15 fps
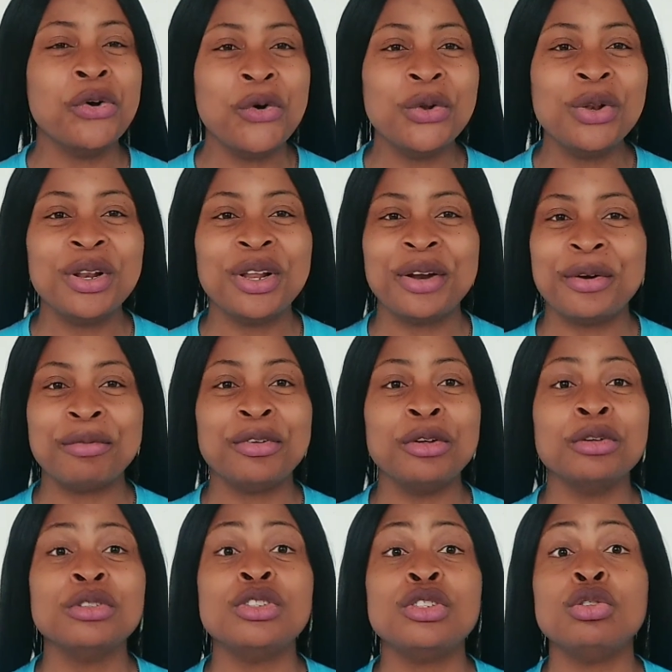lot of
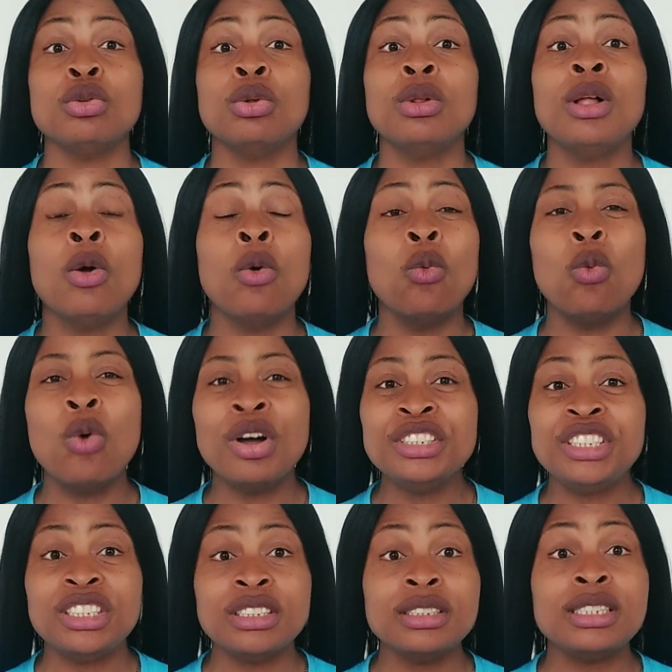good to watch it